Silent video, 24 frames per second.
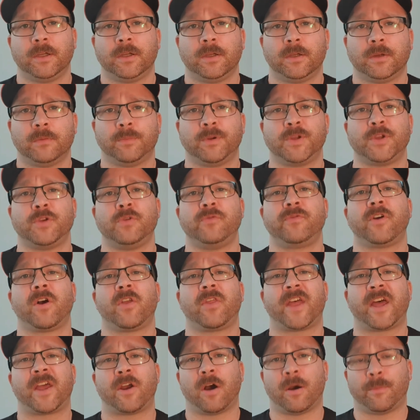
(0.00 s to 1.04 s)
but you've got
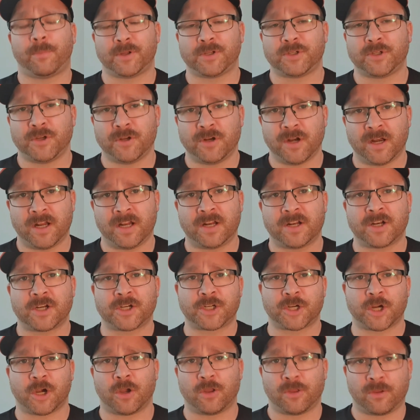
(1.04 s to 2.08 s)
that opportunity to
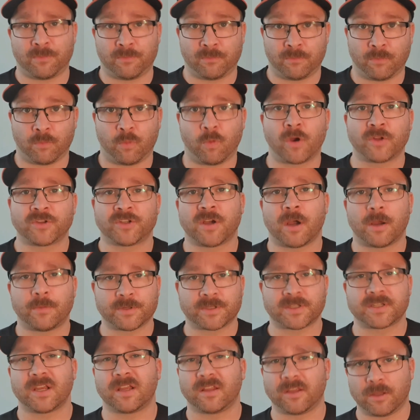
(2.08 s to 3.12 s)
show them what type of
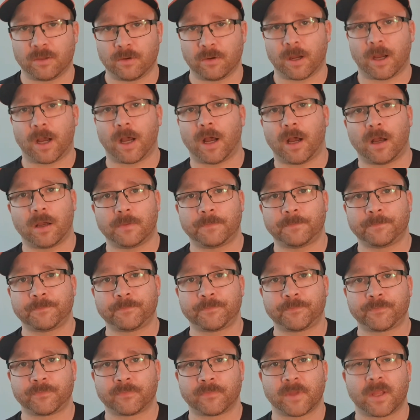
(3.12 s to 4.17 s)
seller you are.
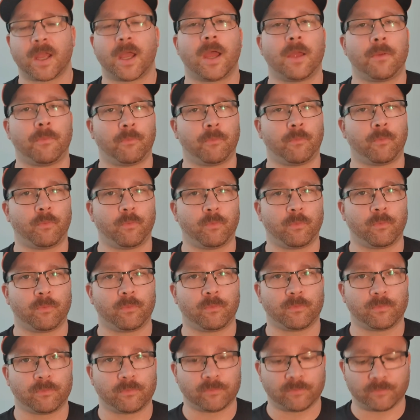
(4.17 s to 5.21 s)
And
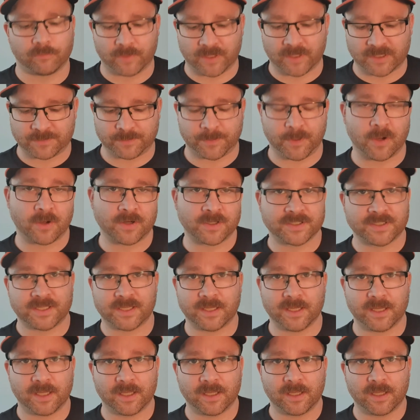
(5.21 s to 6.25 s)
let's be honest
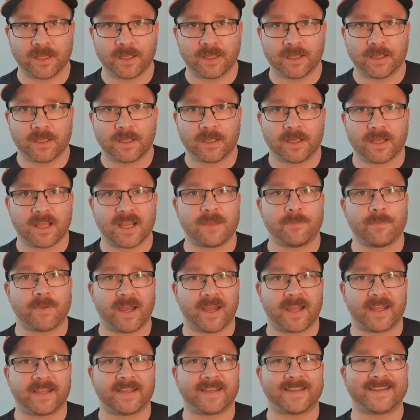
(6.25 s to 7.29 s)
here,
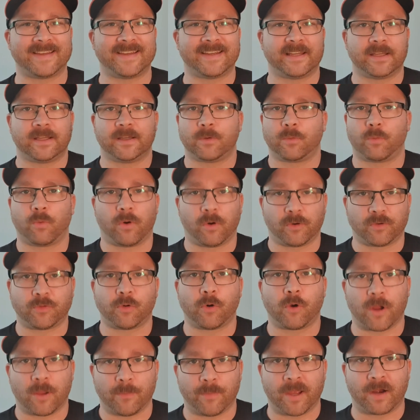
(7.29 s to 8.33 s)
eBay, we're
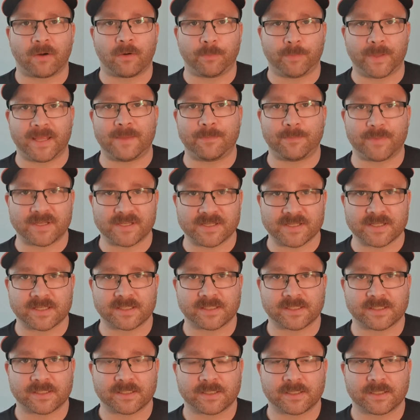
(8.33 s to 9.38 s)
talking about repeat
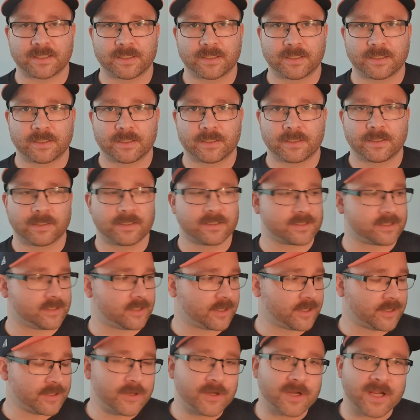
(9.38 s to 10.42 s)
business. There's a lot of
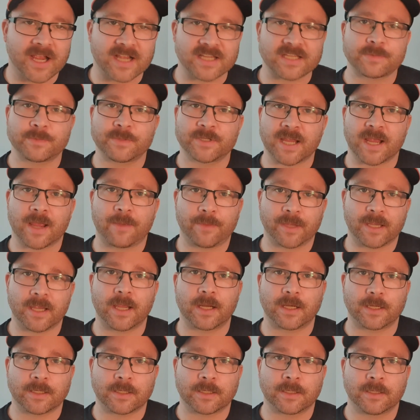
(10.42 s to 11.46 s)
new customers coming
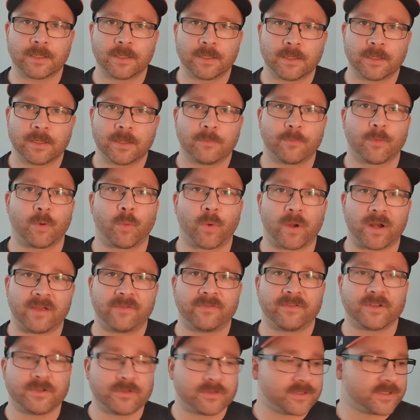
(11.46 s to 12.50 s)
in, but whenever
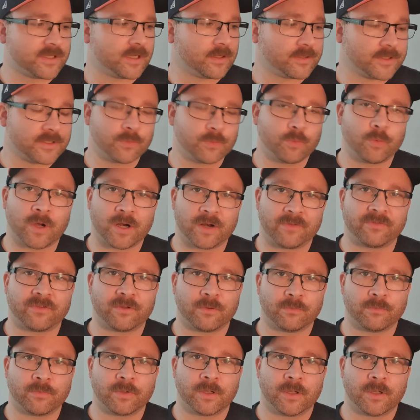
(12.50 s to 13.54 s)
you sell to one of them,